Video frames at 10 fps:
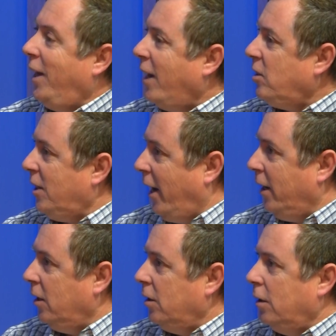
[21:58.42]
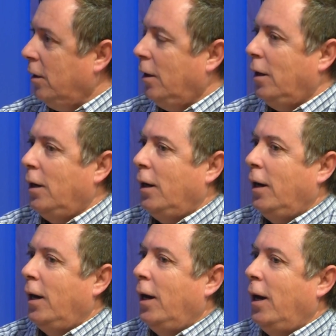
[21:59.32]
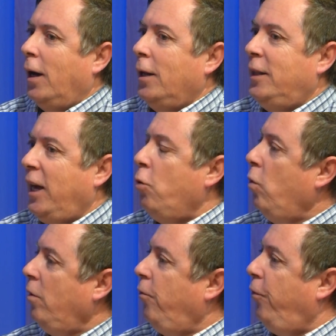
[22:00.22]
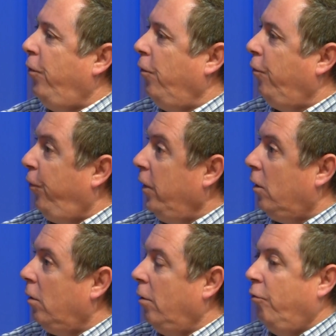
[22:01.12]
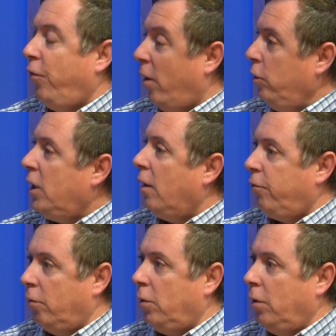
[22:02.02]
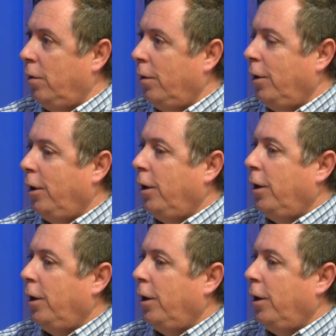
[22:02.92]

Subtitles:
With that said, they will feel very comfortable